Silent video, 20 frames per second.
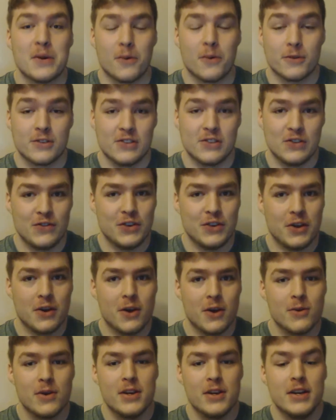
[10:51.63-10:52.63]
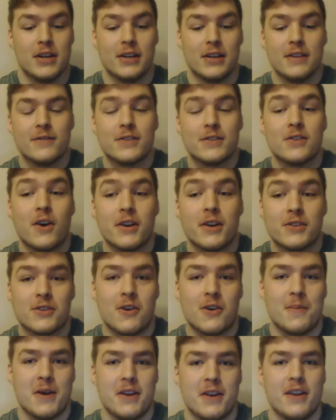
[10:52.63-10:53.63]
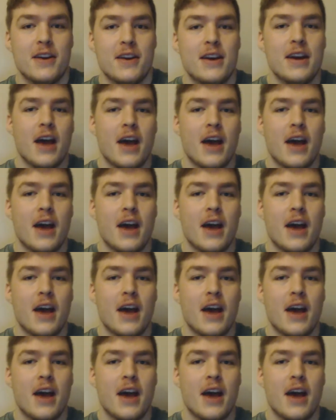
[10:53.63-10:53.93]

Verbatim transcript: watches a video leaves a nice comment